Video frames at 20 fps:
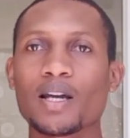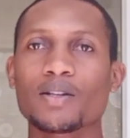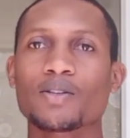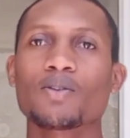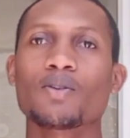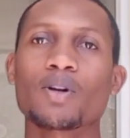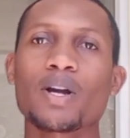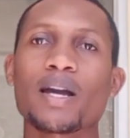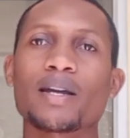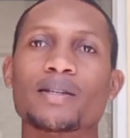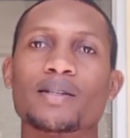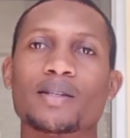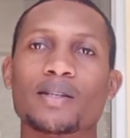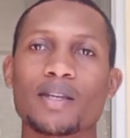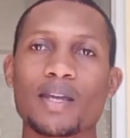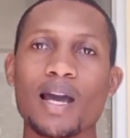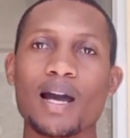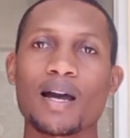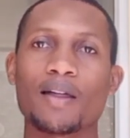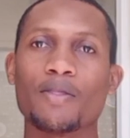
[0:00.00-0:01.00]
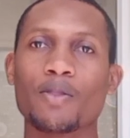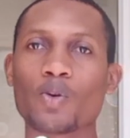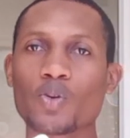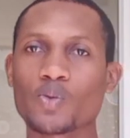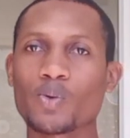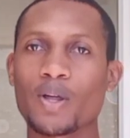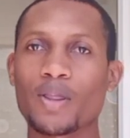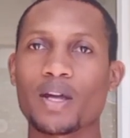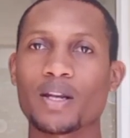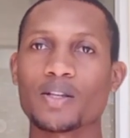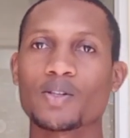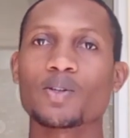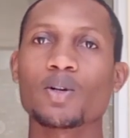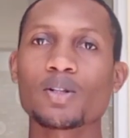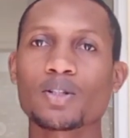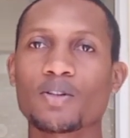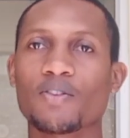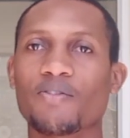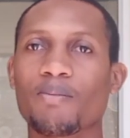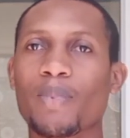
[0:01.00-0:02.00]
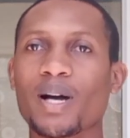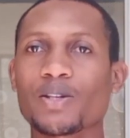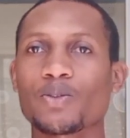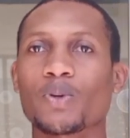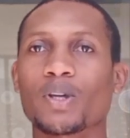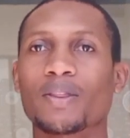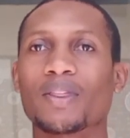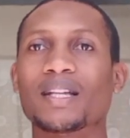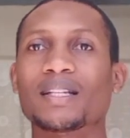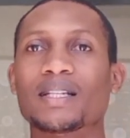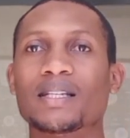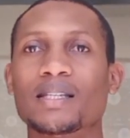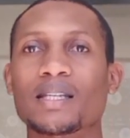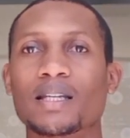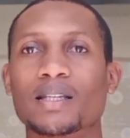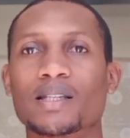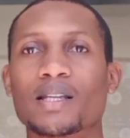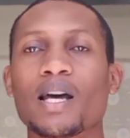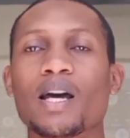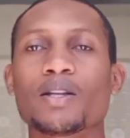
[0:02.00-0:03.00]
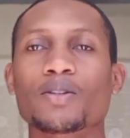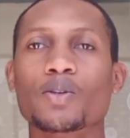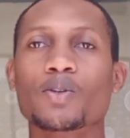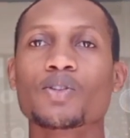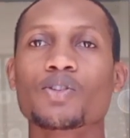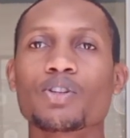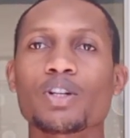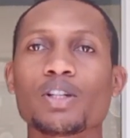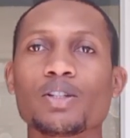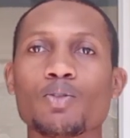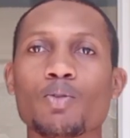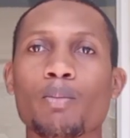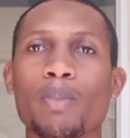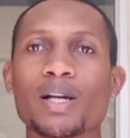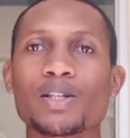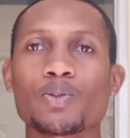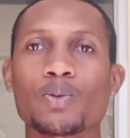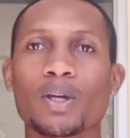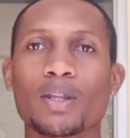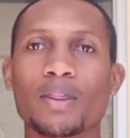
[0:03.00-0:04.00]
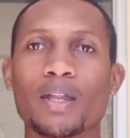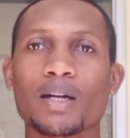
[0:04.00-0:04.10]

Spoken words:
So guys, yeah, those were the results of match week 36. So straight to match week